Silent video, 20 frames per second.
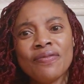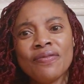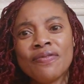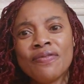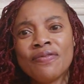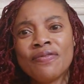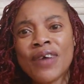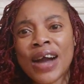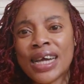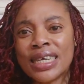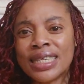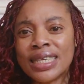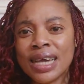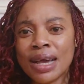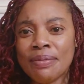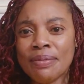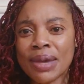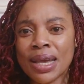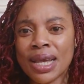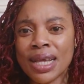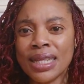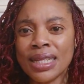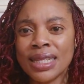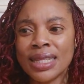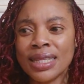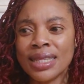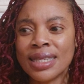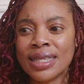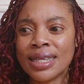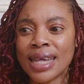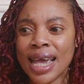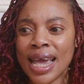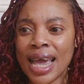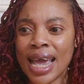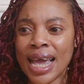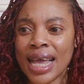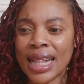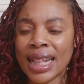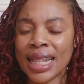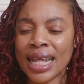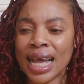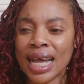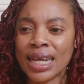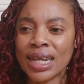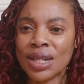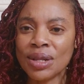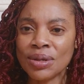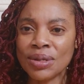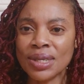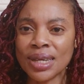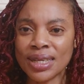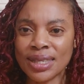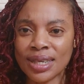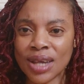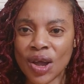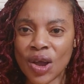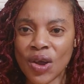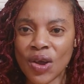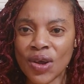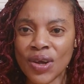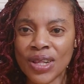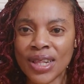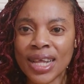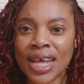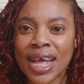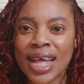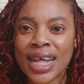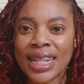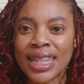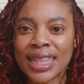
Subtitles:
vitamins and glutathione